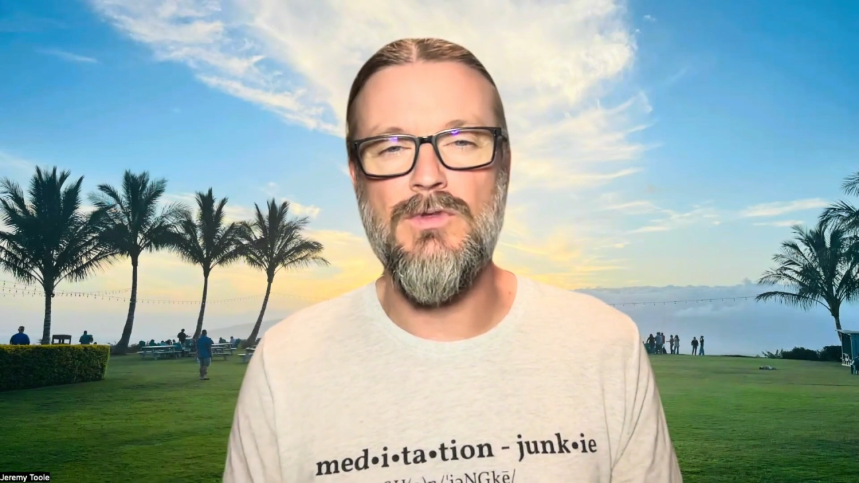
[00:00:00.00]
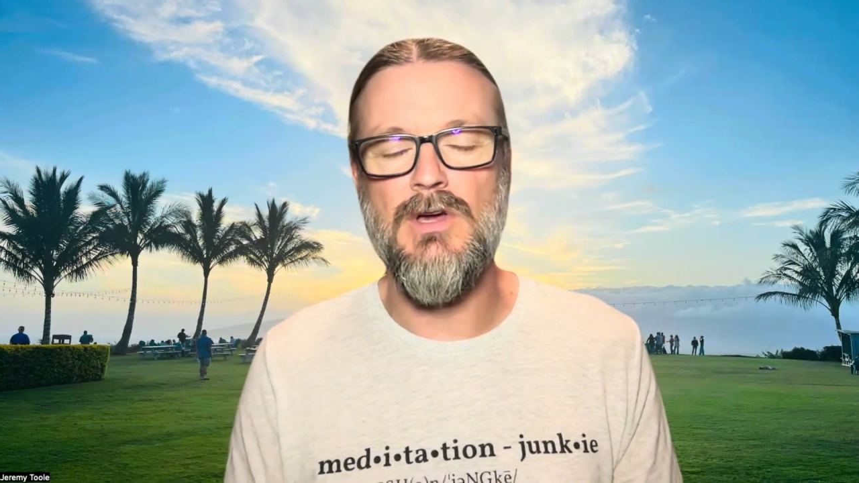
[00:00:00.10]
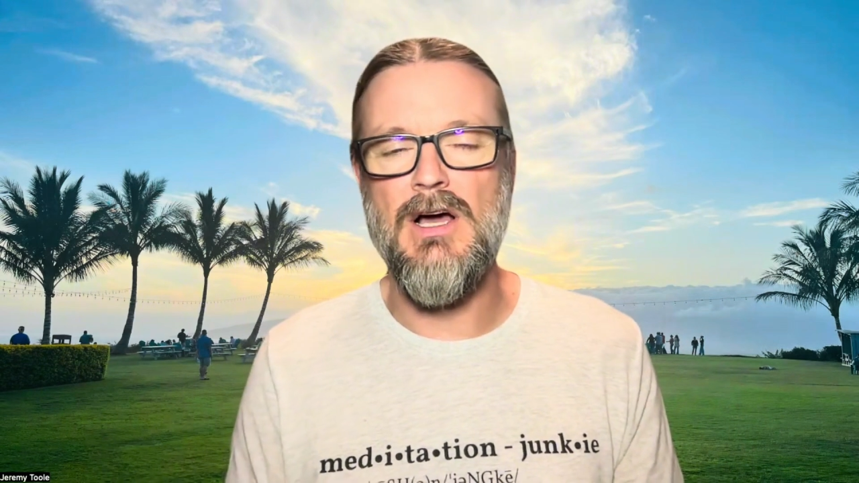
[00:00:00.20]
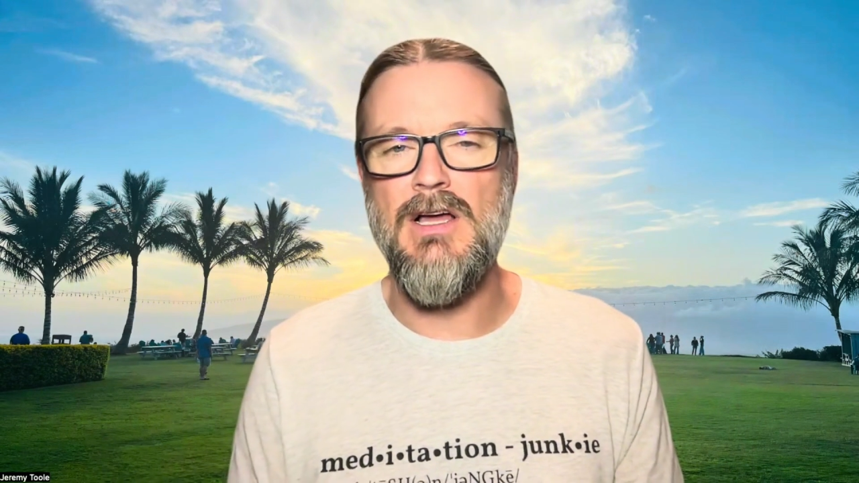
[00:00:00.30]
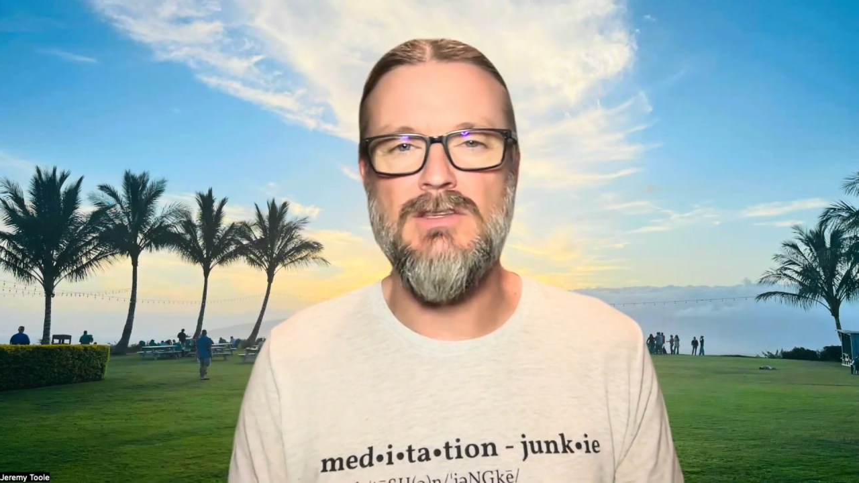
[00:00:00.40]
with
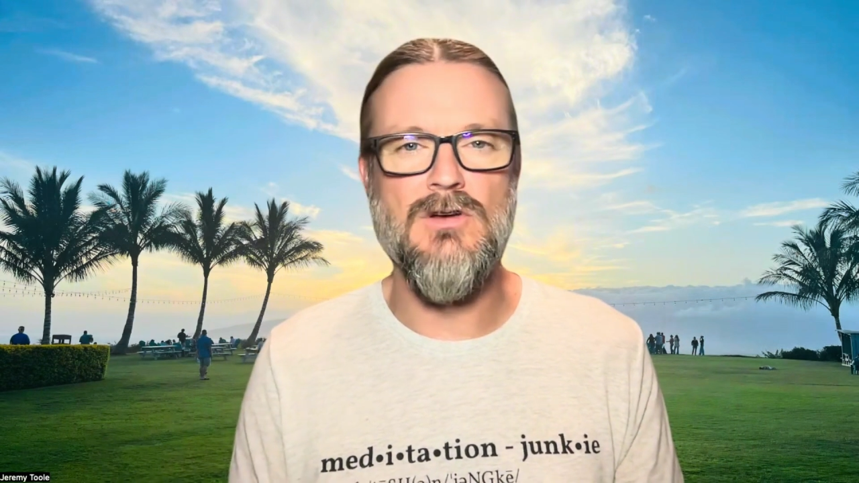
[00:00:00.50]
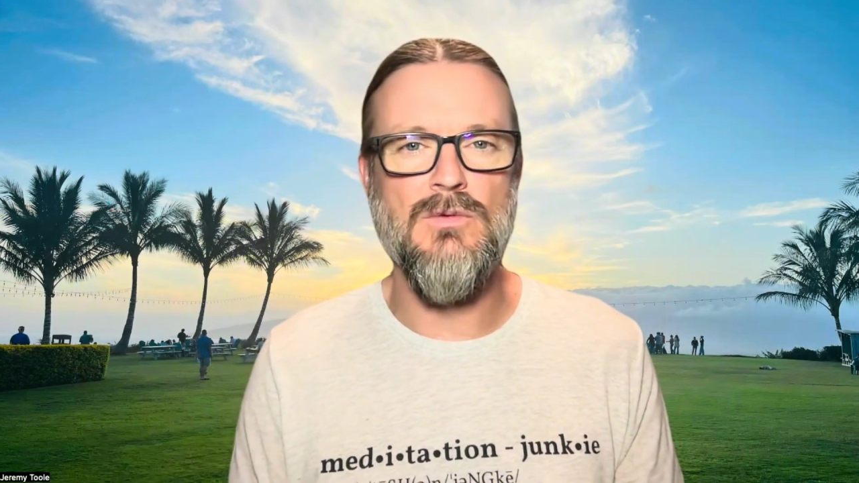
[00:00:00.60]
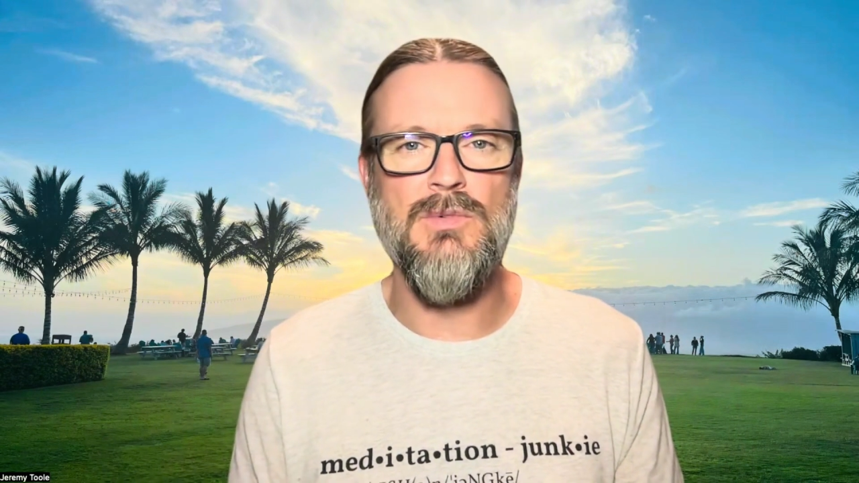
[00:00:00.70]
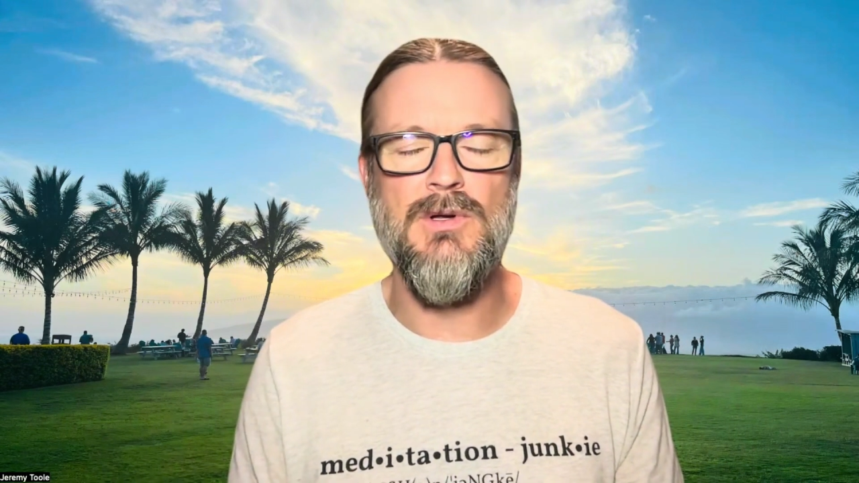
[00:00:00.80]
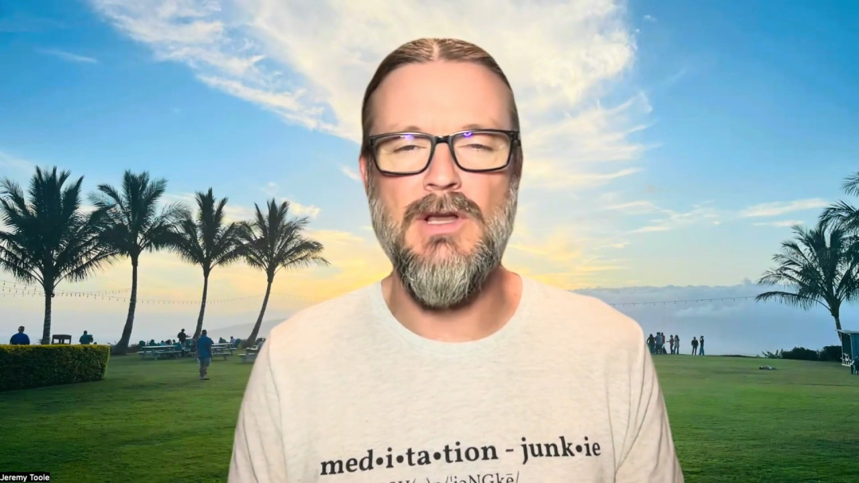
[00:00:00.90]
the eyes
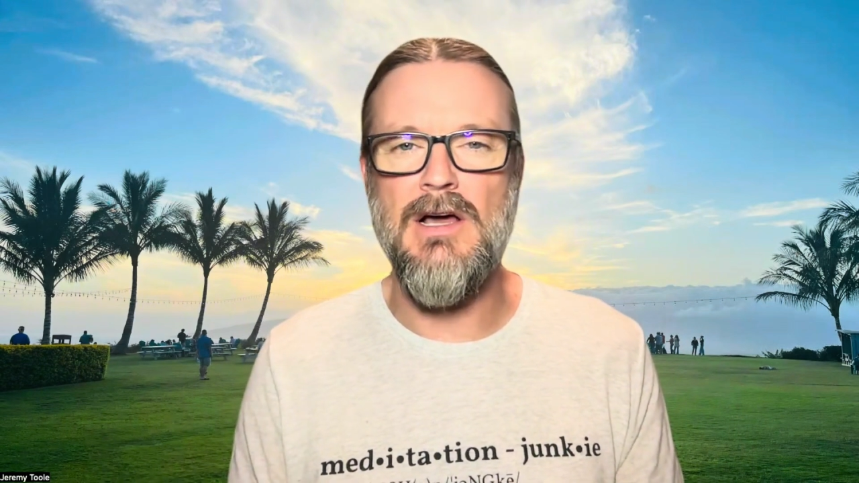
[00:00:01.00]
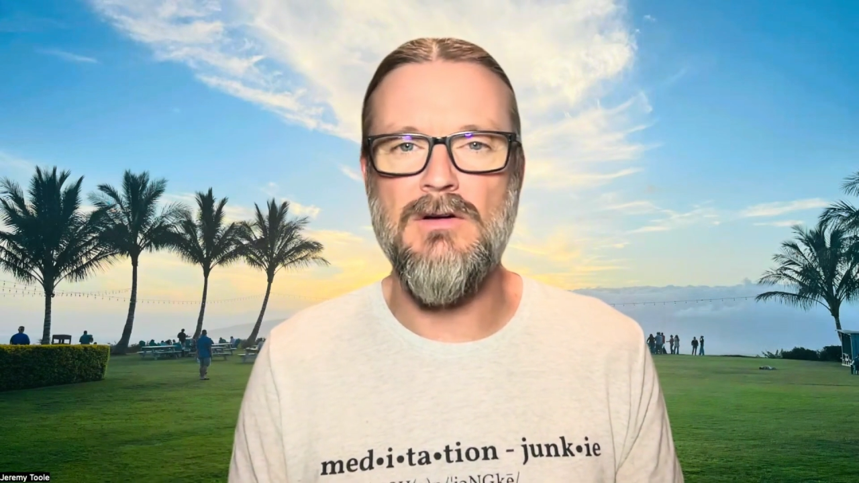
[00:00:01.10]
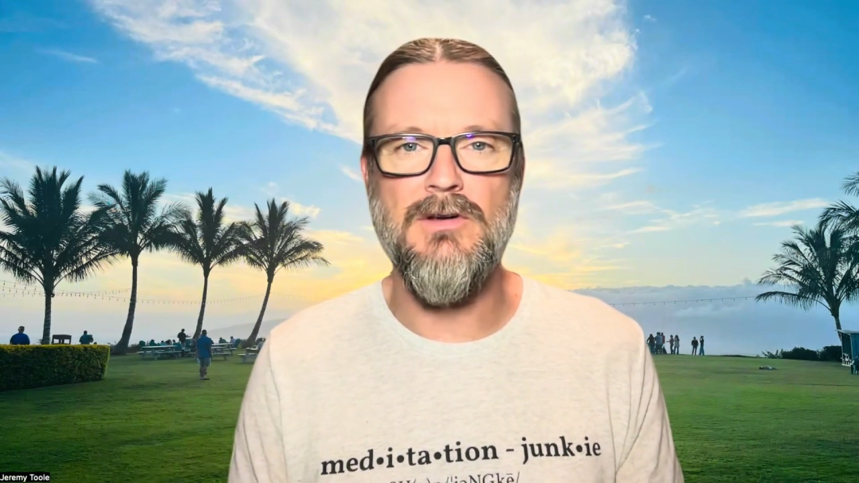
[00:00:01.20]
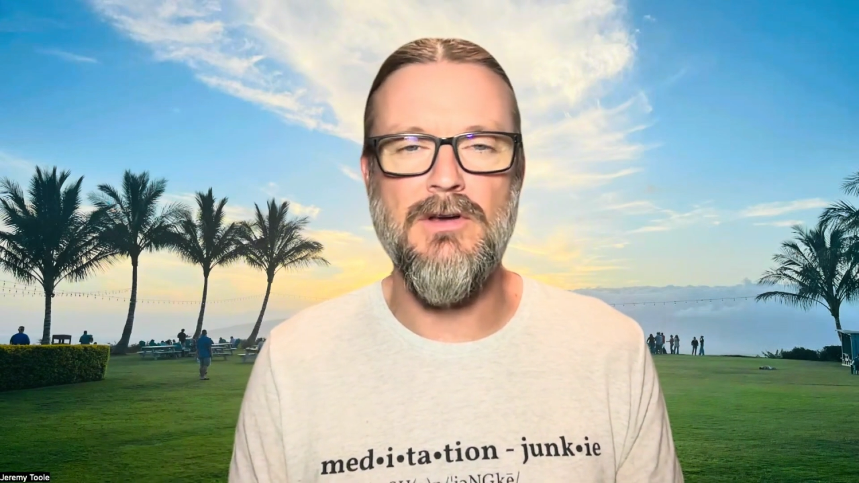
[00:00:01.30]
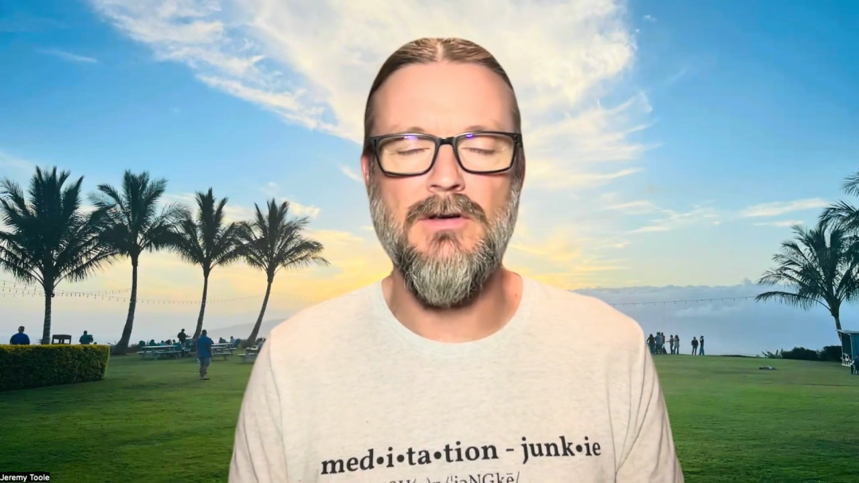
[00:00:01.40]
open
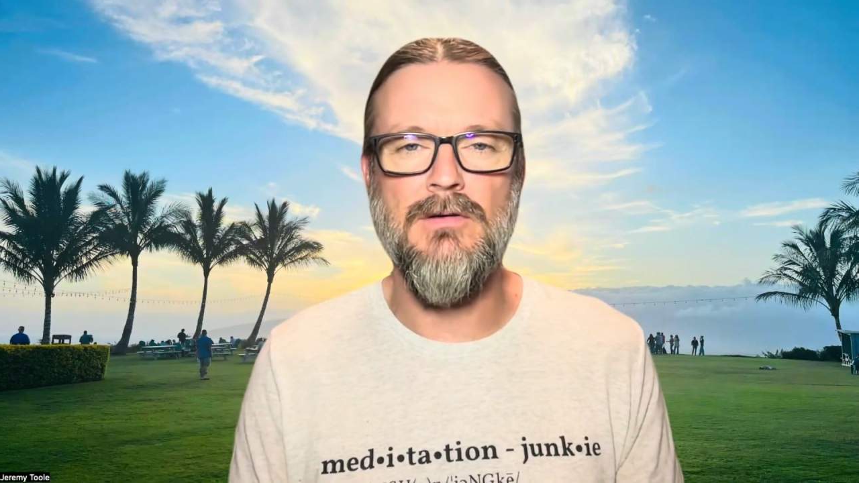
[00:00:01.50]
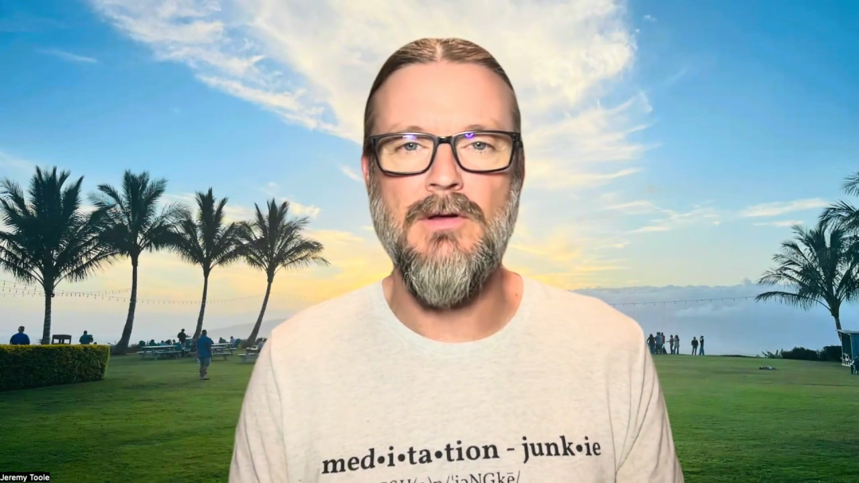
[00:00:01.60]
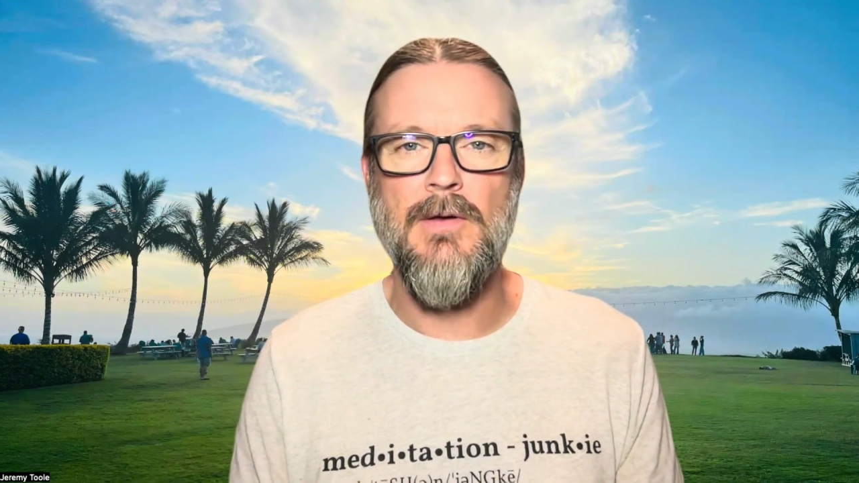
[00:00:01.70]
out in